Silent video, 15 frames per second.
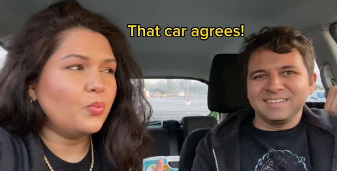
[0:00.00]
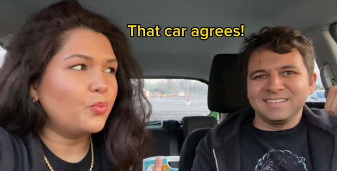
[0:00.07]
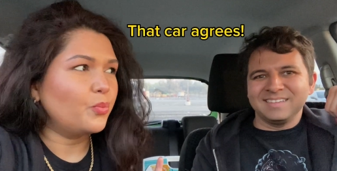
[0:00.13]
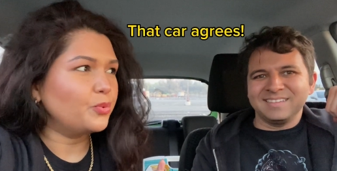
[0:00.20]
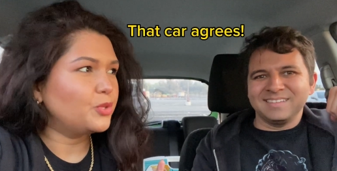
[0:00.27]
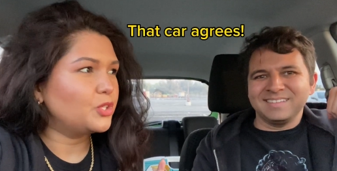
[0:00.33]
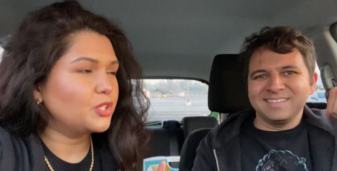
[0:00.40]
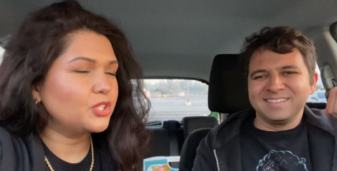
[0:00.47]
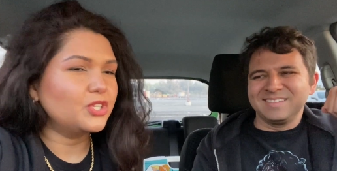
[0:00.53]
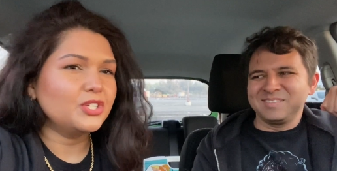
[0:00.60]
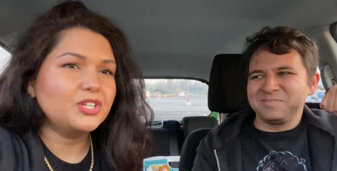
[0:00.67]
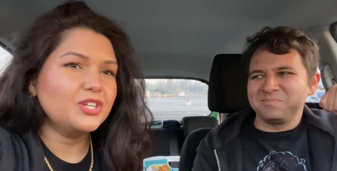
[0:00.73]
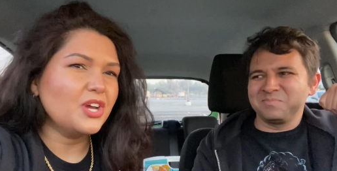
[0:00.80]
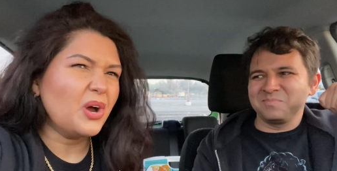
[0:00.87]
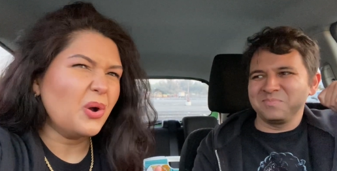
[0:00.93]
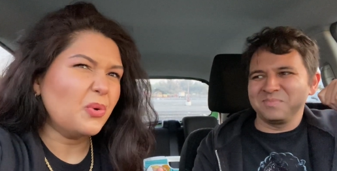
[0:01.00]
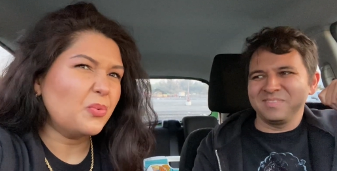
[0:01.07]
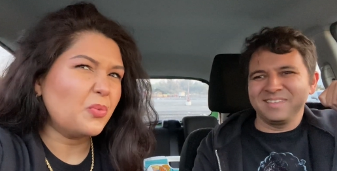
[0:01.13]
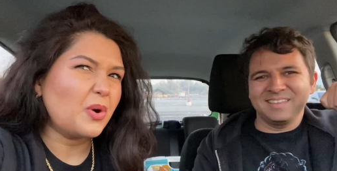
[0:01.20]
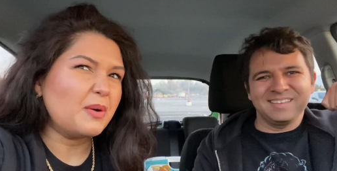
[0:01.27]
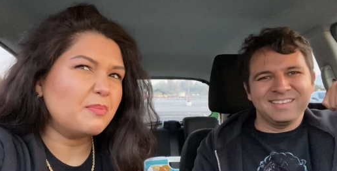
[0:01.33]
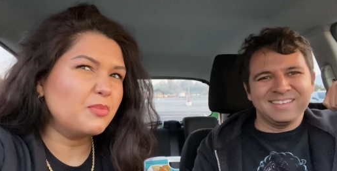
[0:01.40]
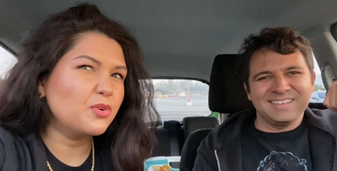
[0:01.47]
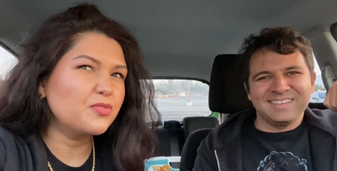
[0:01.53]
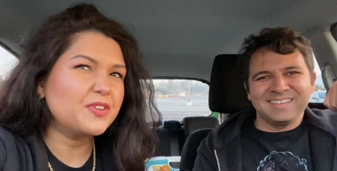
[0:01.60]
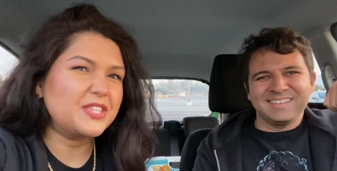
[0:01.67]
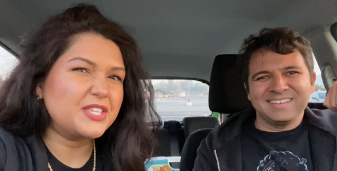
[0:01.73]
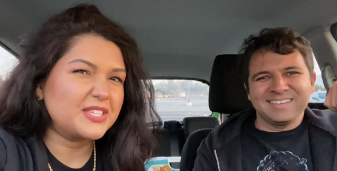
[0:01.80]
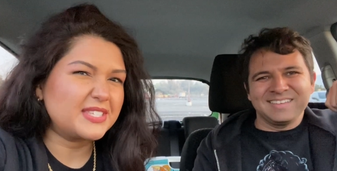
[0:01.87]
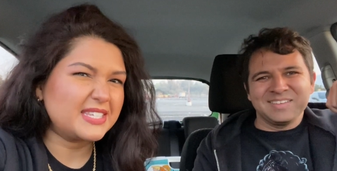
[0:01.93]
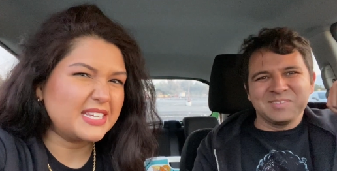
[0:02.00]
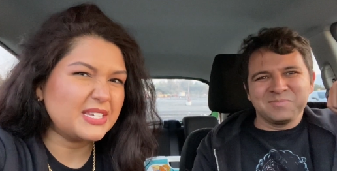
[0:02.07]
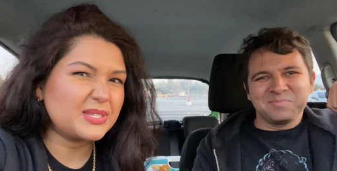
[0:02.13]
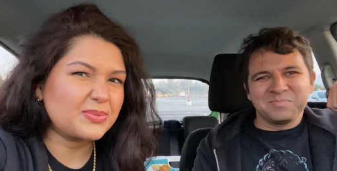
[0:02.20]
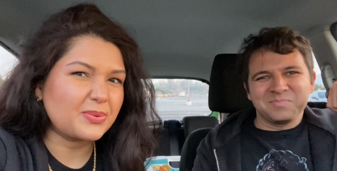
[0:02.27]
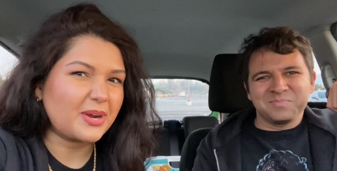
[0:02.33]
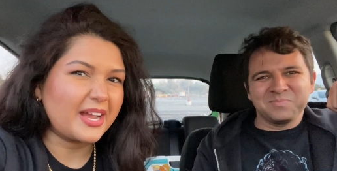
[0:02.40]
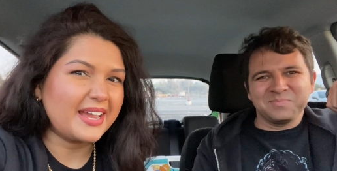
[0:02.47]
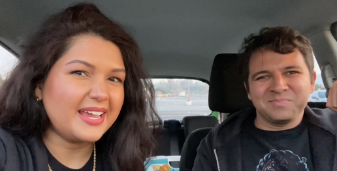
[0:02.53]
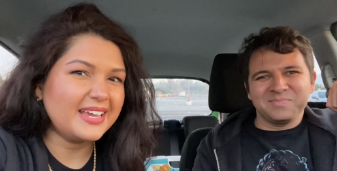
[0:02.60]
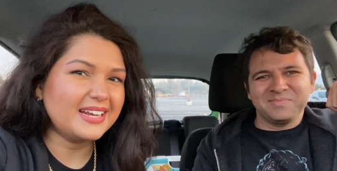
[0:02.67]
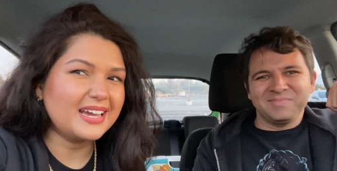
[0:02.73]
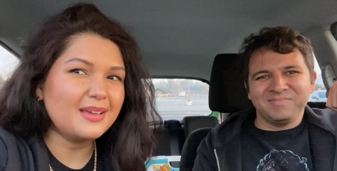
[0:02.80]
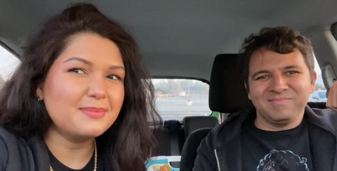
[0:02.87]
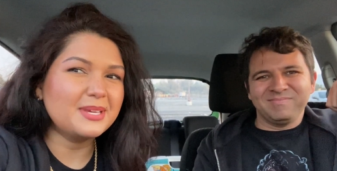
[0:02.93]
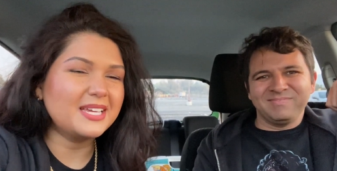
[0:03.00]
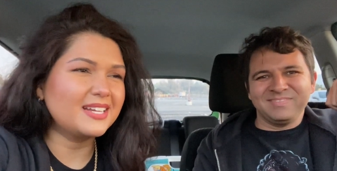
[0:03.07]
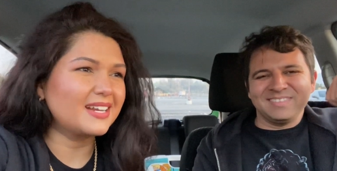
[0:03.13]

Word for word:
Speaker 1: you know what movie this is, right? I mean,